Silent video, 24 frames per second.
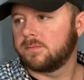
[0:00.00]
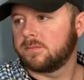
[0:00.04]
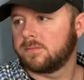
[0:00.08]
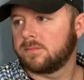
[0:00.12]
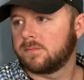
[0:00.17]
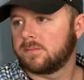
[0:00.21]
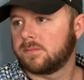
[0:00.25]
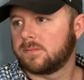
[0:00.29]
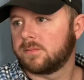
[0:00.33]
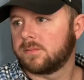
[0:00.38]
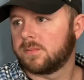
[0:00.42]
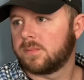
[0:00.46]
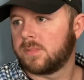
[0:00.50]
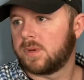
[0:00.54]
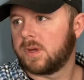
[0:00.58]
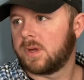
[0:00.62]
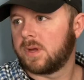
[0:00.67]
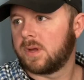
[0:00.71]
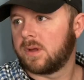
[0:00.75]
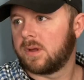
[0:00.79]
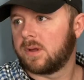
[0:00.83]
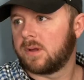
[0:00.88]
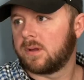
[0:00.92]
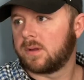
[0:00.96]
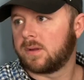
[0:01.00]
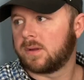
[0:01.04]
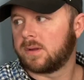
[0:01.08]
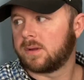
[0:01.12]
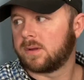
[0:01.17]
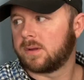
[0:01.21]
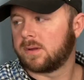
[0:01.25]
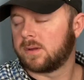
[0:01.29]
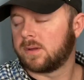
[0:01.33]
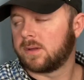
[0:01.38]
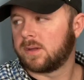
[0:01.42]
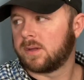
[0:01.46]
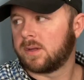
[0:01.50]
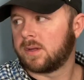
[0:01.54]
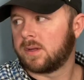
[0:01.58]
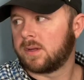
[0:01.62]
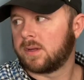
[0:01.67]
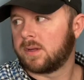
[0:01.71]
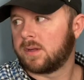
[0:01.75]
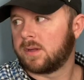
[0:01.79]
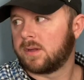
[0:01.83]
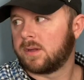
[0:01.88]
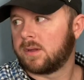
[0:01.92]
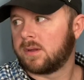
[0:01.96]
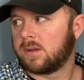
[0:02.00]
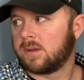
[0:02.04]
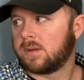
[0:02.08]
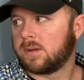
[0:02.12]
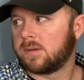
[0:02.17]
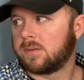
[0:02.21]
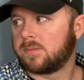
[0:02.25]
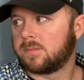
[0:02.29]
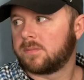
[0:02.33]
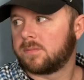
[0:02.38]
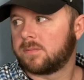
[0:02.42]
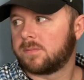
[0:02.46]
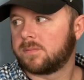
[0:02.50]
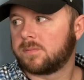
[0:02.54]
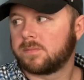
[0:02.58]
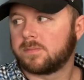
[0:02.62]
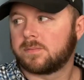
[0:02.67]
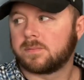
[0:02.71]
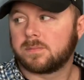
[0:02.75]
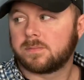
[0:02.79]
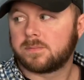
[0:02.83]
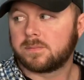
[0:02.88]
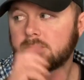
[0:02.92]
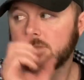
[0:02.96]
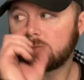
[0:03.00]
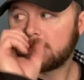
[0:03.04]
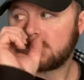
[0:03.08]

(silent)